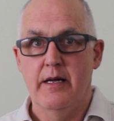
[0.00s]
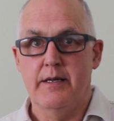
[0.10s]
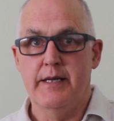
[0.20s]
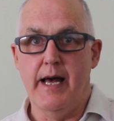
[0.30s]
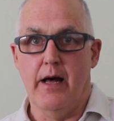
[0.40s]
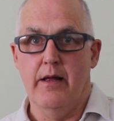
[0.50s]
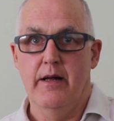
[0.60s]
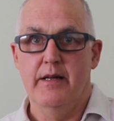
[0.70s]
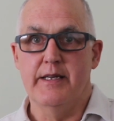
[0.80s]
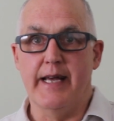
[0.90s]
Now
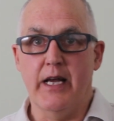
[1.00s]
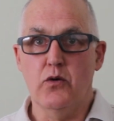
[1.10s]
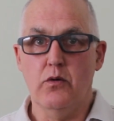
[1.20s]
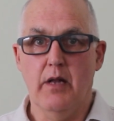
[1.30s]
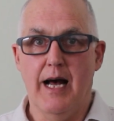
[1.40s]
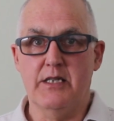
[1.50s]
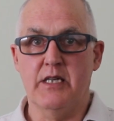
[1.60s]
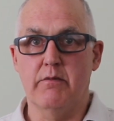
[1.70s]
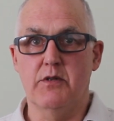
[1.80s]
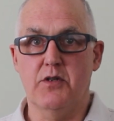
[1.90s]
to get good
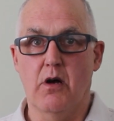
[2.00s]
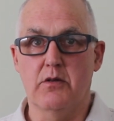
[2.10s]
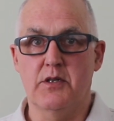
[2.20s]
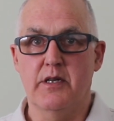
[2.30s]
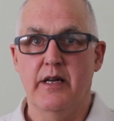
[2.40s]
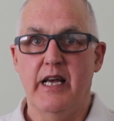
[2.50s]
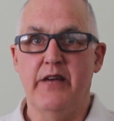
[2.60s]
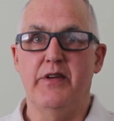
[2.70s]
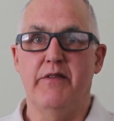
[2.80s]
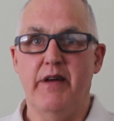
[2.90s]
lasting results,
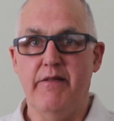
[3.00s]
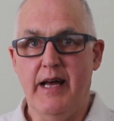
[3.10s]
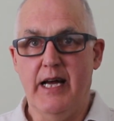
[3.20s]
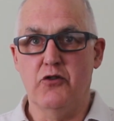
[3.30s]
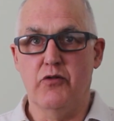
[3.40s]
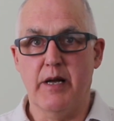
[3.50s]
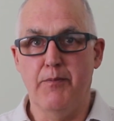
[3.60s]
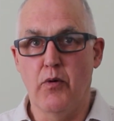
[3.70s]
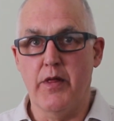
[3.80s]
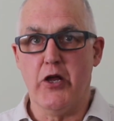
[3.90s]
if you've ever had trigger
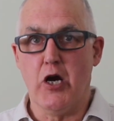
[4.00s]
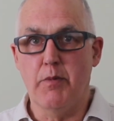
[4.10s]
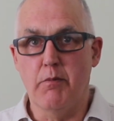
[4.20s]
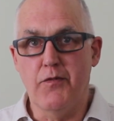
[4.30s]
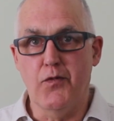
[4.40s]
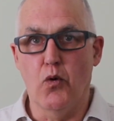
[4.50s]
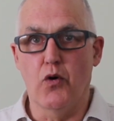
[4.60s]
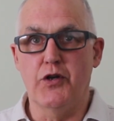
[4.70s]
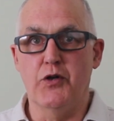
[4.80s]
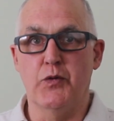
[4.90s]
point therapy
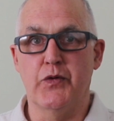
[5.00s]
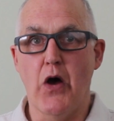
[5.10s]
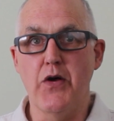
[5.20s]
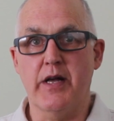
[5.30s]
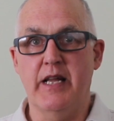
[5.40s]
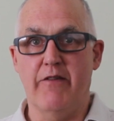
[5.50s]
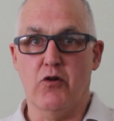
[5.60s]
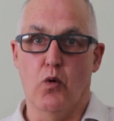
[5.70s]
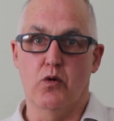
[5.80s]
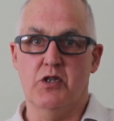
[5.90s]
before, you'll know you can have
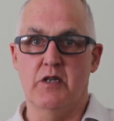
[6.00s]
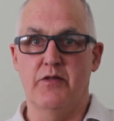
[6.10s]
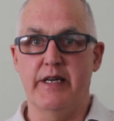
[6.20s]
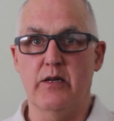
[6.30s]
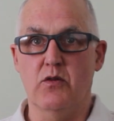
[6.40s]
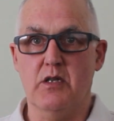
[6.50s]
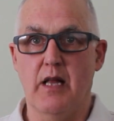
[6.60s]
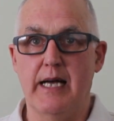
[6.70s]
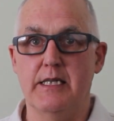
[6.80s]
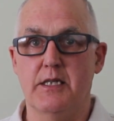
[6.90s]
courses of needles,
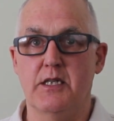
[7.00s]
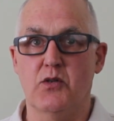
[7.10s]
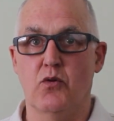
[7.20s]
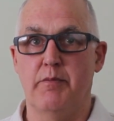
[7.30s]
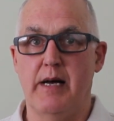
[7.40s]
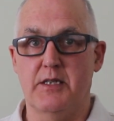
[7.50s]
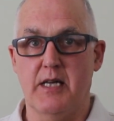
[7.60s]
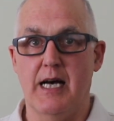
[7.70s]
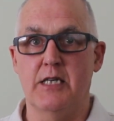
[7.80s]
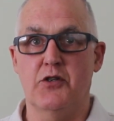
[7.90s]
lasers or
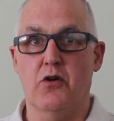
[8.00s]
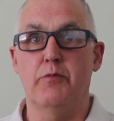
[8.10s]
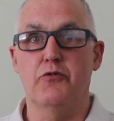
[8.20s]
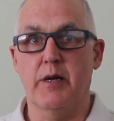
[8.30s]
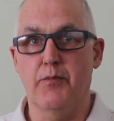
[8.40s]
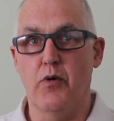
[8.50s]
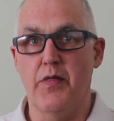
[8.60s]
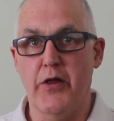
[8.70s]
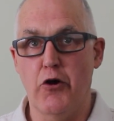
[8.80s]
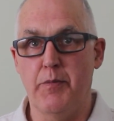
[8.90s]
massage type trigger
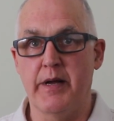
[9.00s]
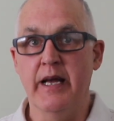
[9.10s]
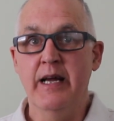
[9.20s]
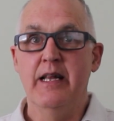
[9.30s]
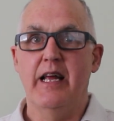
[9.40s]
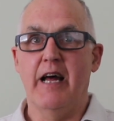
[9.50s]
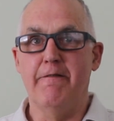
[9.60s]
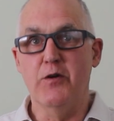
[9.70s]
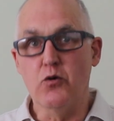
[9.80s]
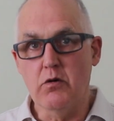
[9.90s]
point therapy and
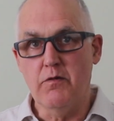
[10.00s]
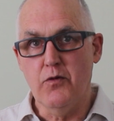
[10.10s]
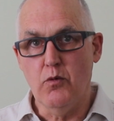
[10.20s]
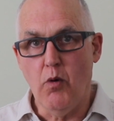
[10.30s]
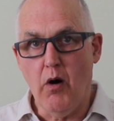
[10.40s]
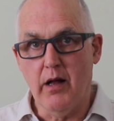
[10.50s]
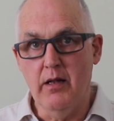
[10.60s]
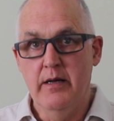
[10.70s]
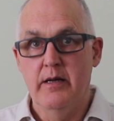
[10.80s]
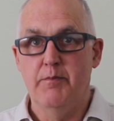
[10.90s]
feel good for a
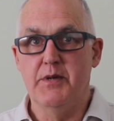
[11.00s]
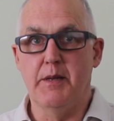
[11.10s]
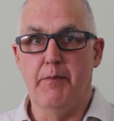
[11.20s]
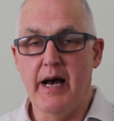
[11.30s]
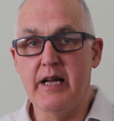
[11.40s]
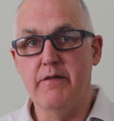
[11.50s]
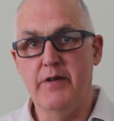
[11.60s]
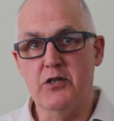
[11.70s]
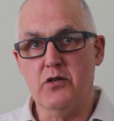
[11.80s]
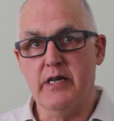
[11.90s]
while, but the pain
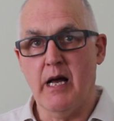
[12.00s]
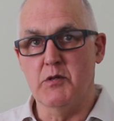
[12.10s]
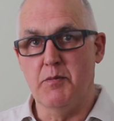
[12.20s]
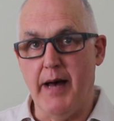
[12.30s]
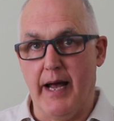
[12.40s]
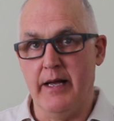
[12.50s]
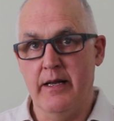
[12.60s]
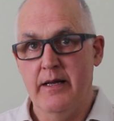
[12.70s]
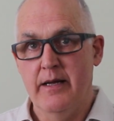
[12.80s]
eventually comes back.